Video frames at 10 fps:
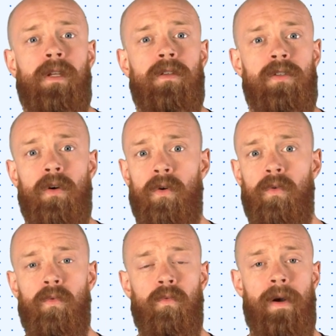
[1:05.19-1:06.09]

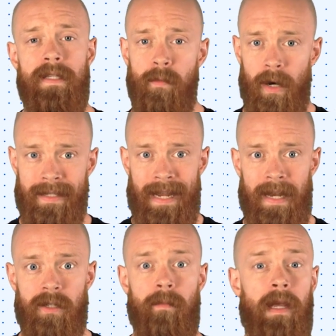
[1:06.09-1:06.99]
So ransomware
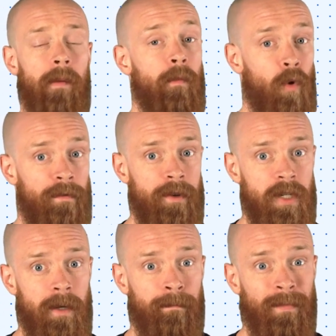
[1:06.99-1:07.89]
attacks are becoming more
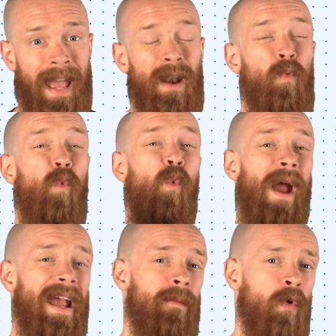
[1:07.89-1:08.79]
efficient and
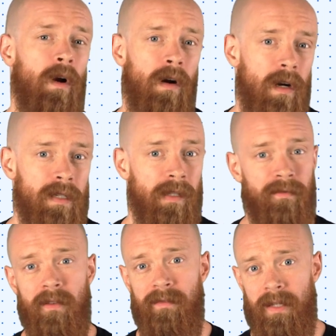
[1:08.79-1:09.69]
way more costly
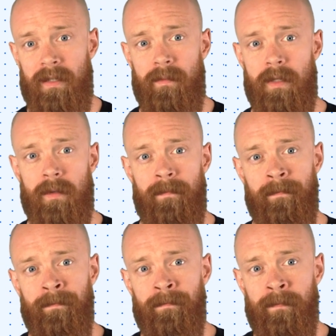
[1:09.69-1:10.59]
for the victims.
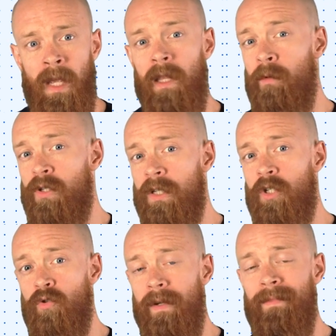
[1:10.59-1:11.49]
In the most
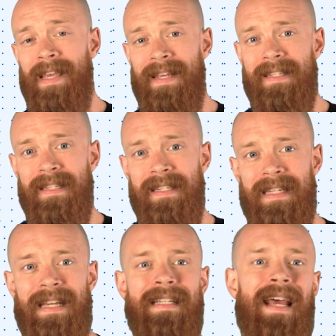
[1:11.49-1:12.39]
extreme cases,
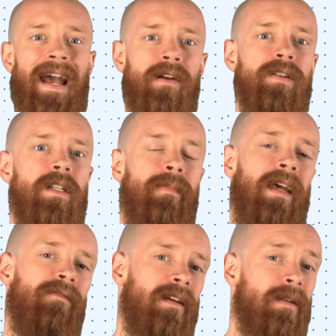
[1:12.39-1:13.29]
attackers
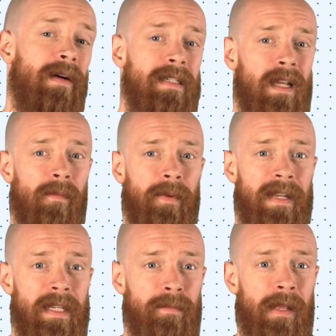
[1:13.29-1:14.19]
demand victimized
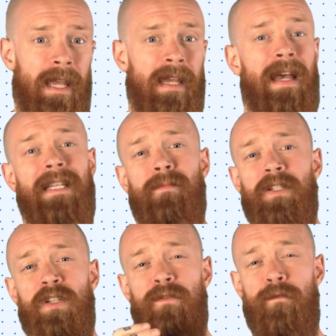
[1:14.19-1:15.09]
companies pay as
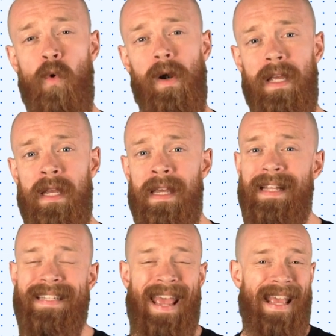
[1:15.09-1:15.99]
much as $40
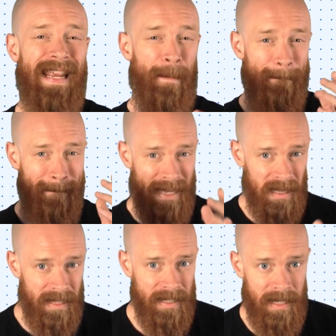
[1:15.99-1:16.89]
to $80
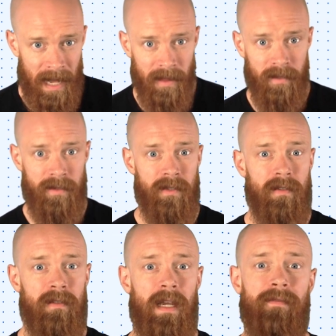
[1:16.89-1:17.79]
million
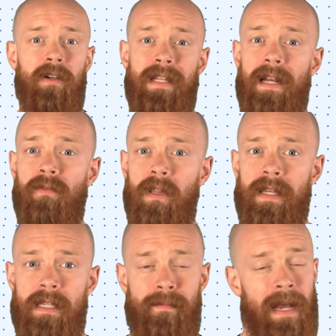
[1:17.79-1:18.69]
to have their data
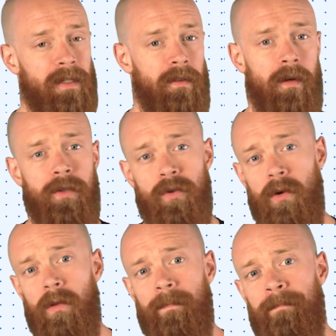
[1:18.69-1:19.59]
released back to their
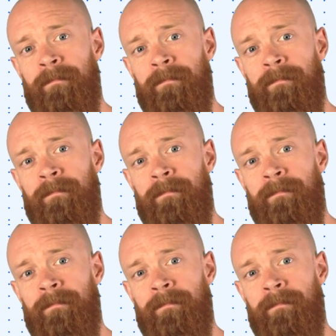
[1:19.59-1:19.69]
control.